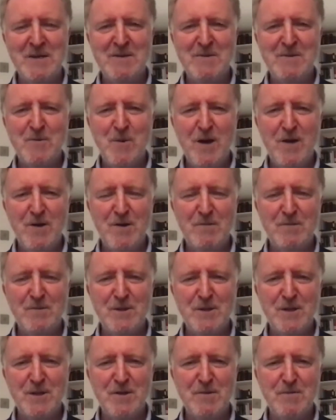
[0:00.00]
Welcome to
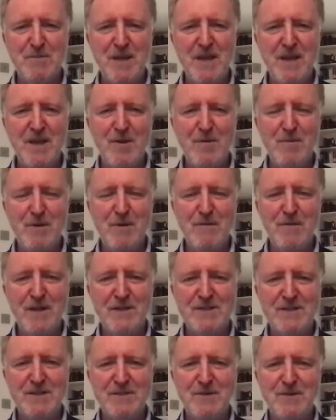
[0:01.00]
the Being Human
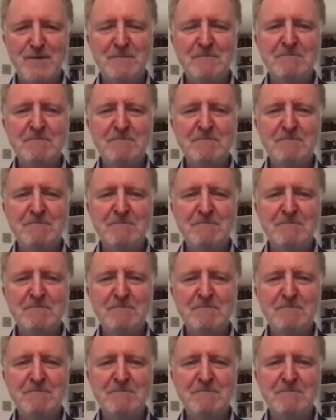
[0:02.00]
Festival.